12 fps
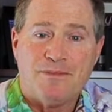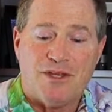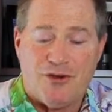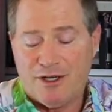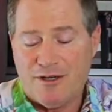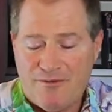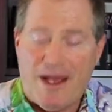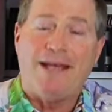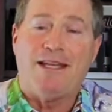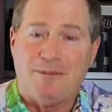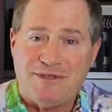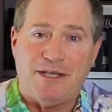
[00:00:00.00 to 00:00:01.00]
you're going to
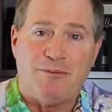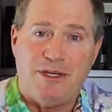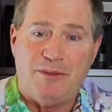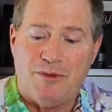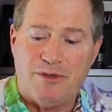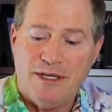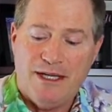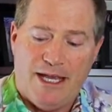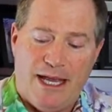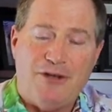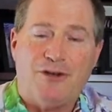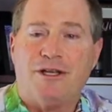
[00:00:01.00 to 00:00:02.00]
find upset people
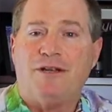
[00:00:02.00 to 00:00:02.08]
and you're